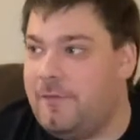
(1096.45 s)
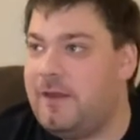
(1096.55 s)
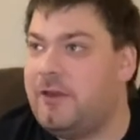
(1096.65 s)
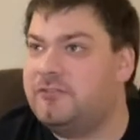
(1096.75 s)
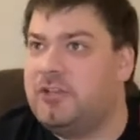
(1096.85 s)

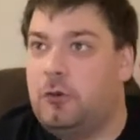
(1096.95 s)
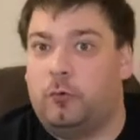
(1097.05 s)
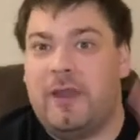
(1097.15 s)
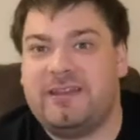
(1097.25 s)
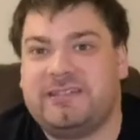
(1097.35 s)
There's
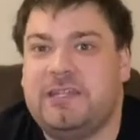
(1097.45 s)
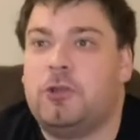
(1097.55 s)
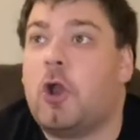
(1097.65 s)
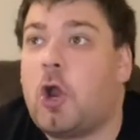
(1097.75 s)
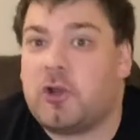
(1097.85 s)
racing
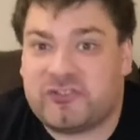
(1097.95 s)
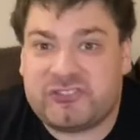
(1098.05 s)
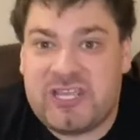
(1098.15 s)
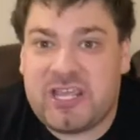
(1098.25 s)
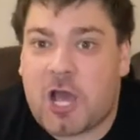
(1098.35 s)
your
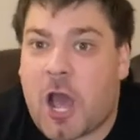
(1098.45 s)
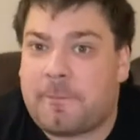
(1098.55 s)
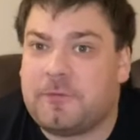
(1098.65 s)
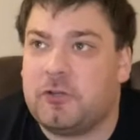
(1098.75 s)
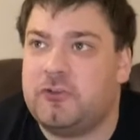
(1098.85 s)
RC
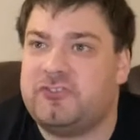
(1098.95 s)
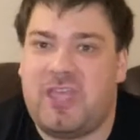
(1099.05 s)
copters